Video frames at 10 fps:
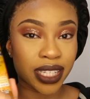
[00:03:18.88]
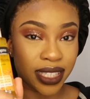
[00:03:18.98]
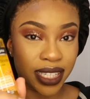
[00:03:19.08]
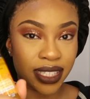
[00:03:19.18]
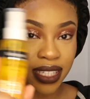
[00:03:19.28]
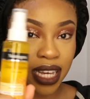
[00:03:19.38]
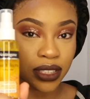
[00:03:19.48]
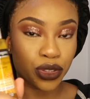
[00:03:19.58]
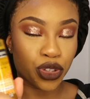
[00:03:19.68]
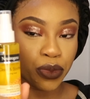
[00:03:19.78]
It's this that has
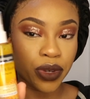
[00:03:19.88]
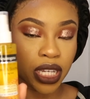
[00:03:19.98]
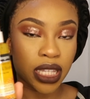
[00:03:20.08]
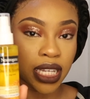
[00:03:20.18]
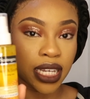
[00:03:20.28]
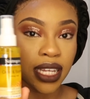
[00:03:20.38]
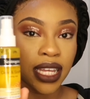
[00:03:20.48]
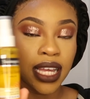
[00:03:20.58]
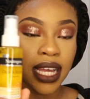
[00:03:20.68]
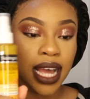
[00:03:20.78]
the turmeric in there.
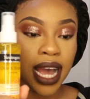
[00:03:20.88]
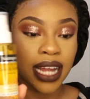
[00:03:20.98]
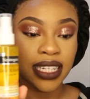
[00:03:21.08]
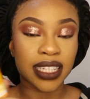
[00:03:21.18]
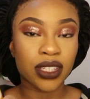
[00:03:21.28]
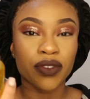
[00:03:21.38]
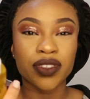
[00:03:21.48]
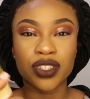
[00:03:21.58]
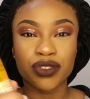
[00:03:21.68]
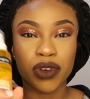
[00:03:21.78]
And yeah, this
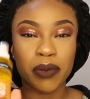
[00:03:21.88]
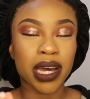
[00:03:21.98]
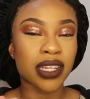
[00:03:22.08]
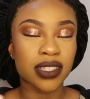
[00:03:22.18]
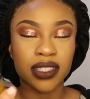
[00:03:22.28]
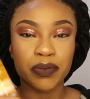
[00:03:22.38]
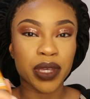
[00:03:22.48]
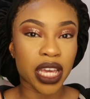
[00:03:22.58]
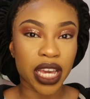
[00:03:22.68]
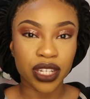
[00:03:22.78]
obviously just rebalances the
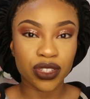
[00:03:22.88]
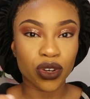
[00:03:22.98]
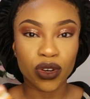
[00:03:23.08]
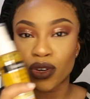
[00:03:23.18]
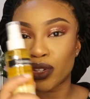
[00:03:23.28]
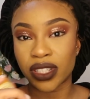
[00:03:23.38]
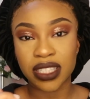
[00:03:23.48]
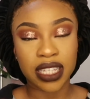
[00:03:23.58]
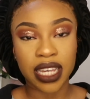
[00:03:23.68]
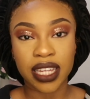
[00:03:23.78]
pH on your
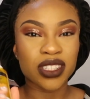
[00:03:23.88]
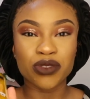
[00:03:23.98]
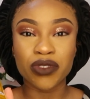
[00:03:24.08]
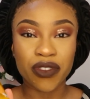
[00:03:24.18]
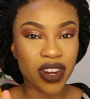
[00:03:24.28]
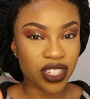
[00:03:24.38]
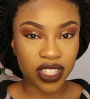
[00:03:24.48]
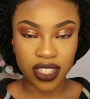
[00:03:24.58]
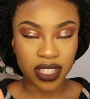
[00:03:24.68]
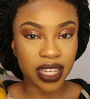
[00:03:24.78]
skin, just
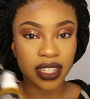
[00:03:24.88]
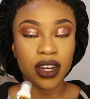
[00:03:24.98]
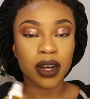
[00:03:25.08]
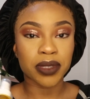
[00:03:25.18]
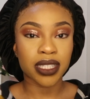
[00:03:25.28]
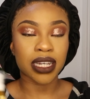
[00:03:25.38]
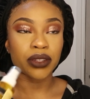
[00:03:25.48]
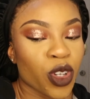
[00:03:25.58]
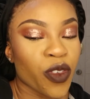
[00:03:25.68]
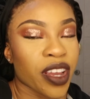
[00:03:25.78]
refreshes your skin, calms it down.
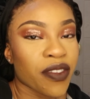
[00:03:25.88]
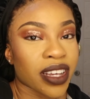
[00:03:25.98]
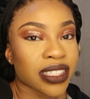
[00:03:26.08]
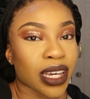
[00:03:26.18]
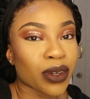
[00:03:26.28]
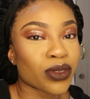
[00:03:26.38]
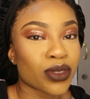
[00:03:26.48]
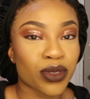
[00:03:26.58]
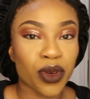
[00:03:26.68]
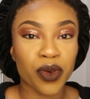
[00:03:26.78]
Sorry if I sound
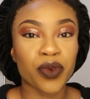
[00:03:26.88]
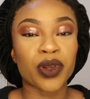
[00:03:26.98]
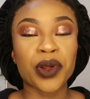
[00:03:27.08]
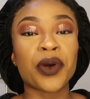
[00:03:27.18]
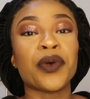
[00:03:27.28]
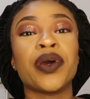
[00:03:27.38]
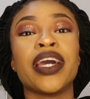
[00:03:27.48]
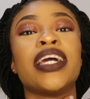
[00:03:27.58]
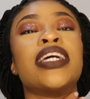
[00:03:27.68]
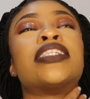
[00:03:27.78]
so low.
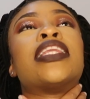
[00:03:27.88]
It is